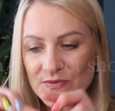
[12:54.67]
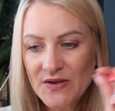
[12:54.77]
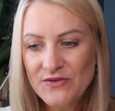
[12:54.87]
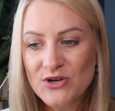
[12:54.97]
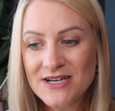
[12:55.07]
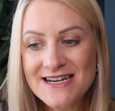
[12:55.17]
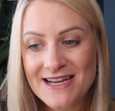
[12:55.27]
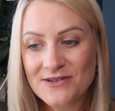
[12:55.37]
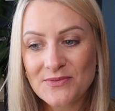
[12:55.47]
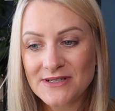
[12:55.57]
if you can
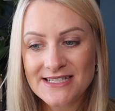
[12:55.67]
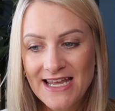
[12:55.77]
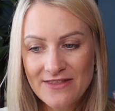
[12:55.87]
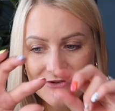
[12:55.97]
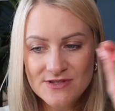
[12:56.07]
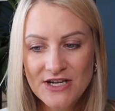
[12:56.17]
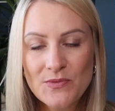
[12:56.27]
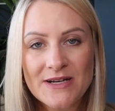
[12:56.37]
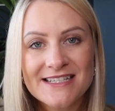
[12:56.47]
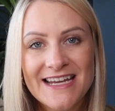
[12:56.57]
knit one together or sew
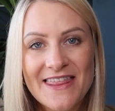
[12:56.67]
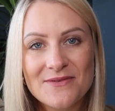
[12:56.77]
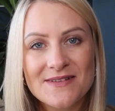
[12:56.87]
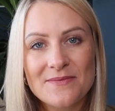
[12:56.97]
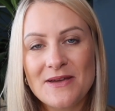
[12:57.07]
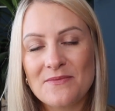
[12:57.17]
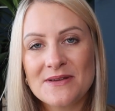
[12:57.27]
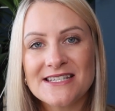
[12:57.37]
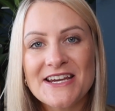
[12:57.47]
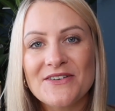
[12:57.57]
one together with a bit of
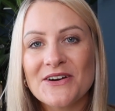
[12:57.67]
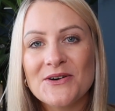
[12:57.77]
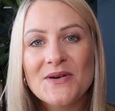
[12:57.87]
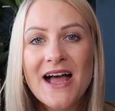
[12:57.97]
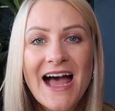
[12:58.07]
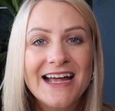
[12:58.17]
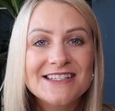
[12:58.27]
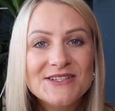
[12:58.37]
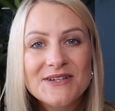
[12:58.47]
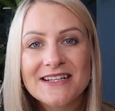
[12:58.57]
material and
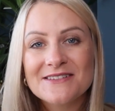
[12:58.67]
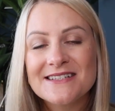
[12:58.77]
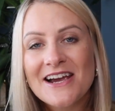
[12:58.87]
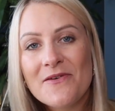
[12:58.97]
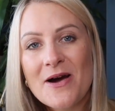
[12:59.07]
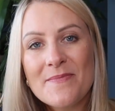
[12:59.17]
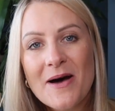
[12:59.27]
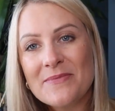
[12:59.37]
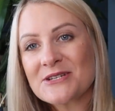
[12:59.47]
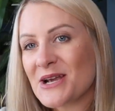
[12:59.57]
do a little DIY
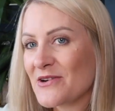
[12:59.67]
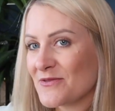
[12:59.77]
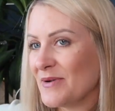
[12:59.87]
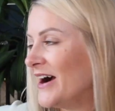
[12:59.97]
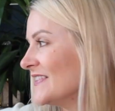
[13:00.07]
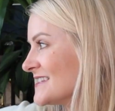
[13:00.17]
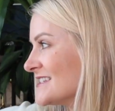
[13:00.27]
puppet show from behind the